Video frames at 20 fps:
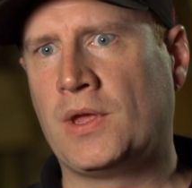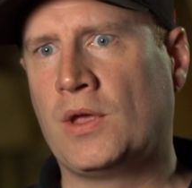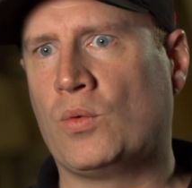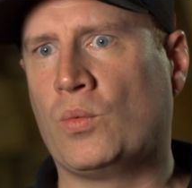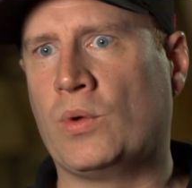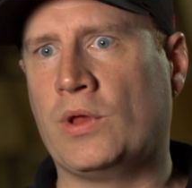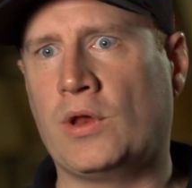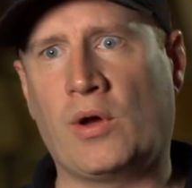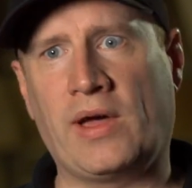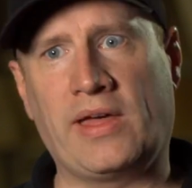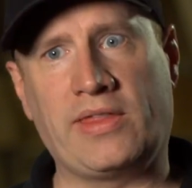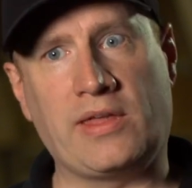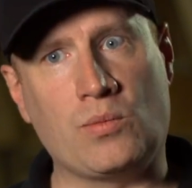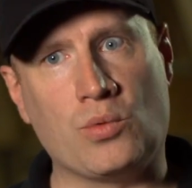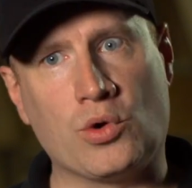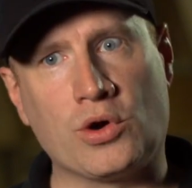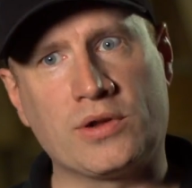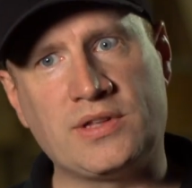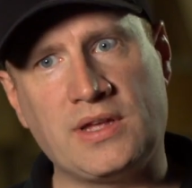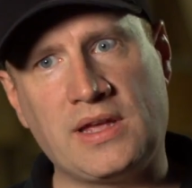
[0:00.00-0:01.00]
we know how they
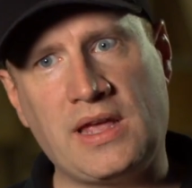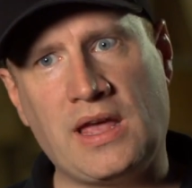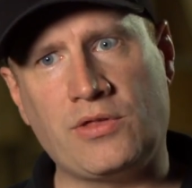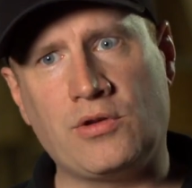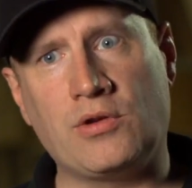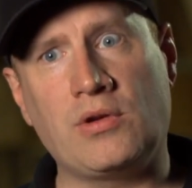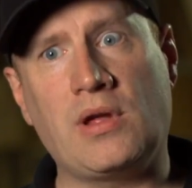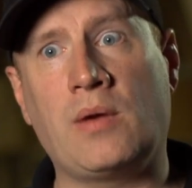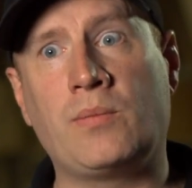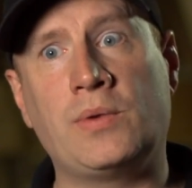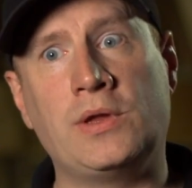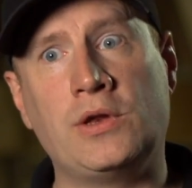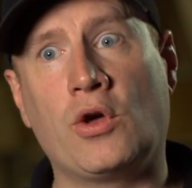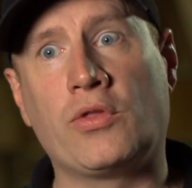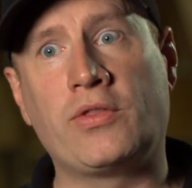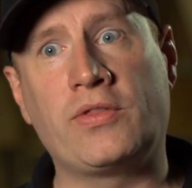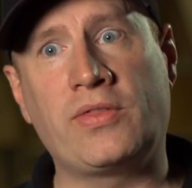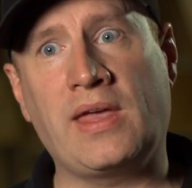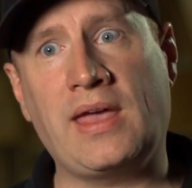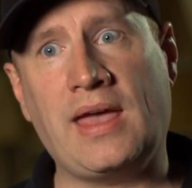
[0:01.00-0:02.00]
work together, and we know
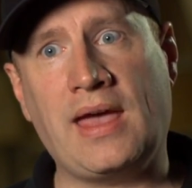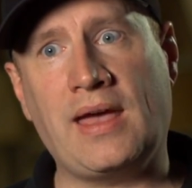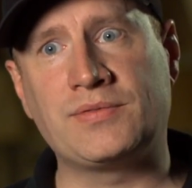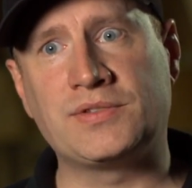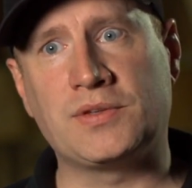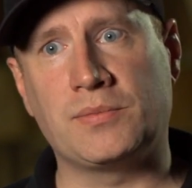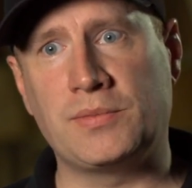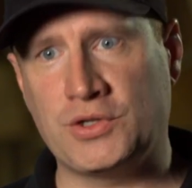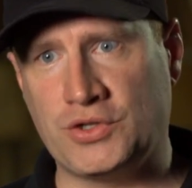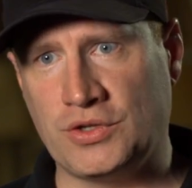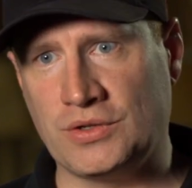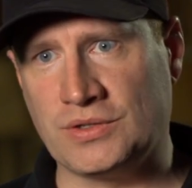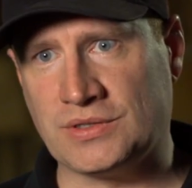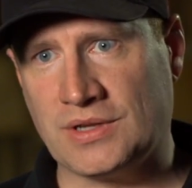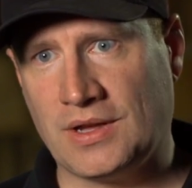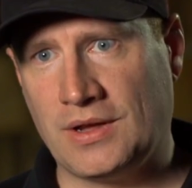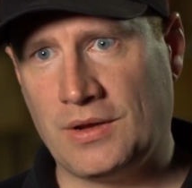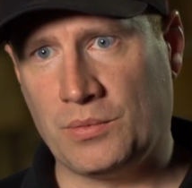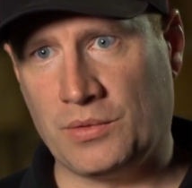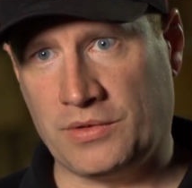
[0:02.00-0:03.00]
that they have some issues
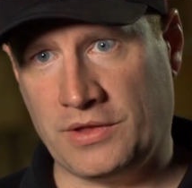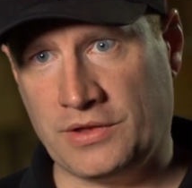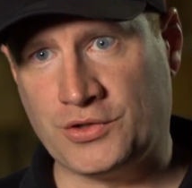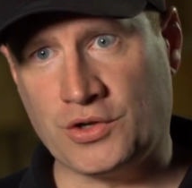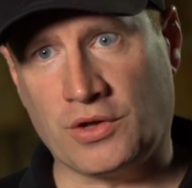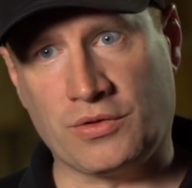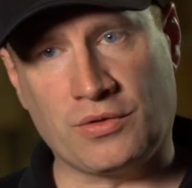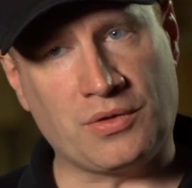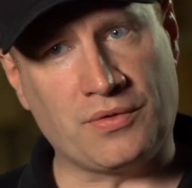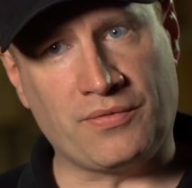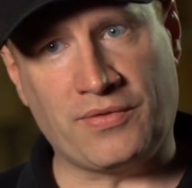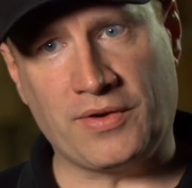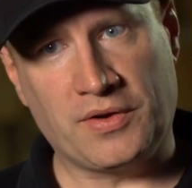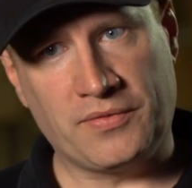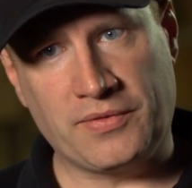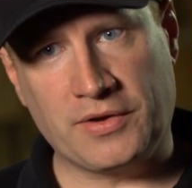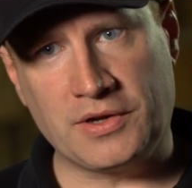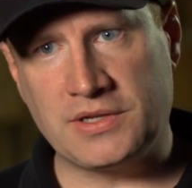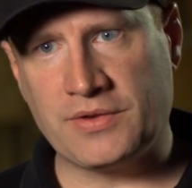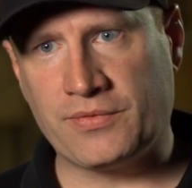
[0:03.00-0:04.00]
with each other. They're very,
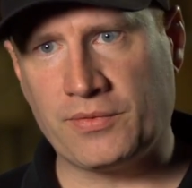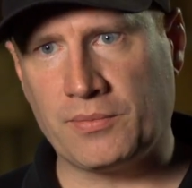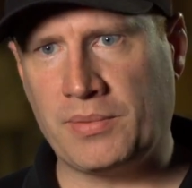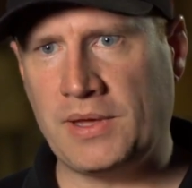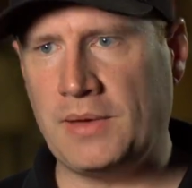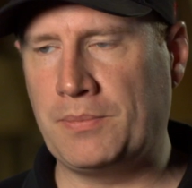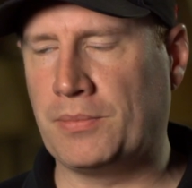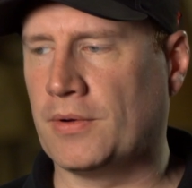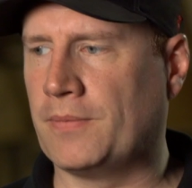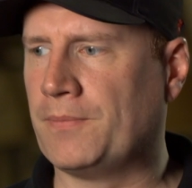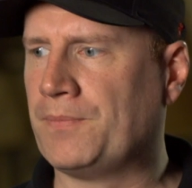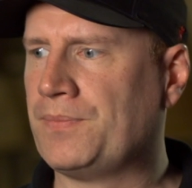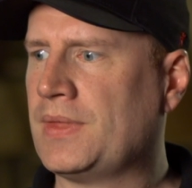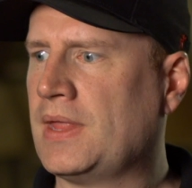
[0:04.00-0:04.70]
very different people.